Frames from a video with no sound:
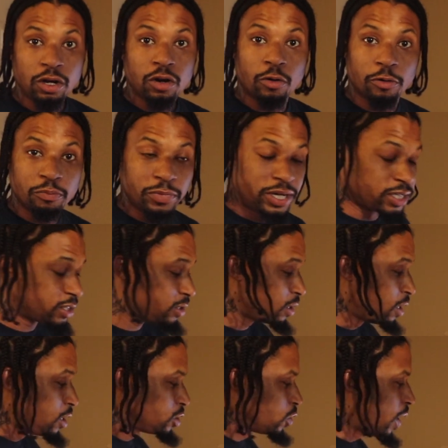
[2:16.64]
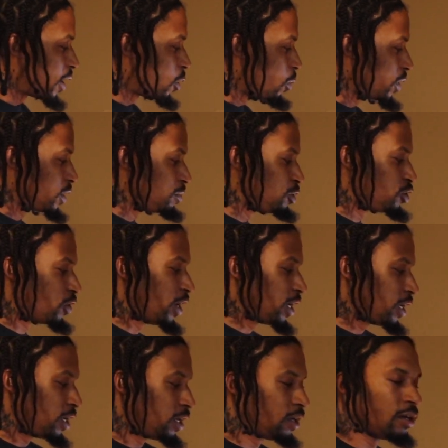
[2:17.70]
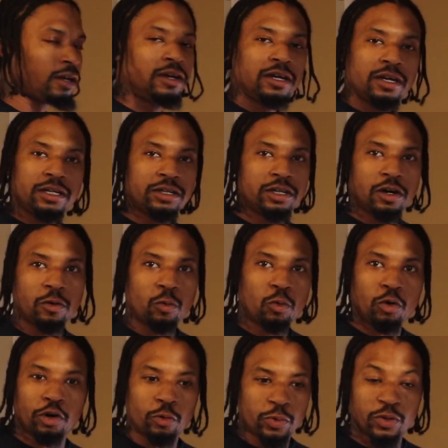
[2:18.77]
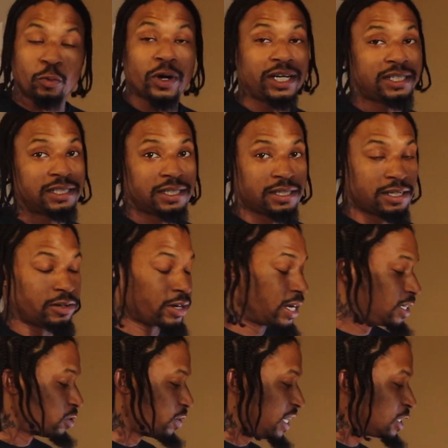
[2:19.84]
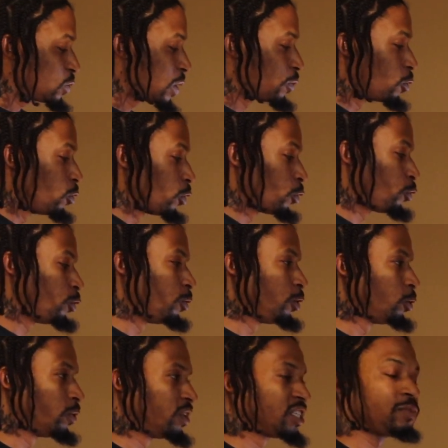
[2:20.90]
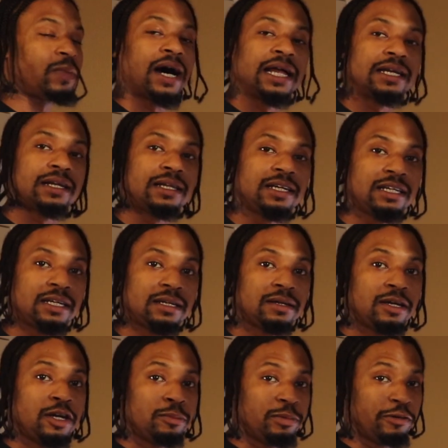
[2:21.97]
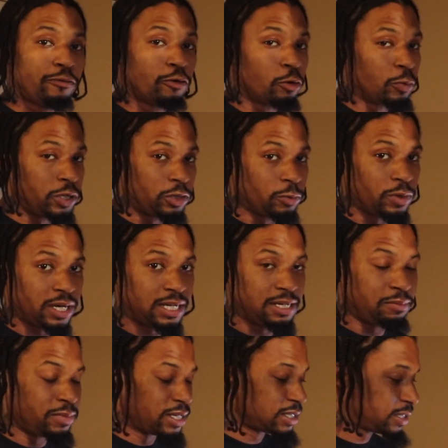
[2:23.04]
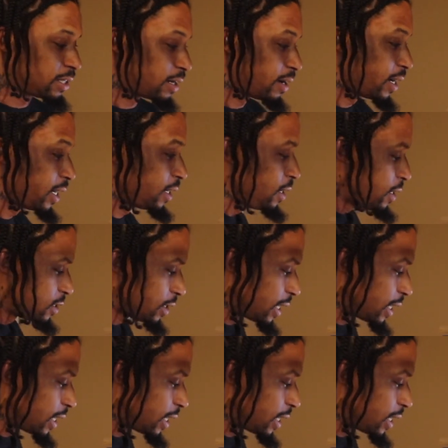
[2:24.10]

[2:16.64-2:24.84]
or mist, so I don't want them drinking, you know, water with waste in it, okay? So that's why we're going through and doing the spot cleaning before we do any misting, all right? So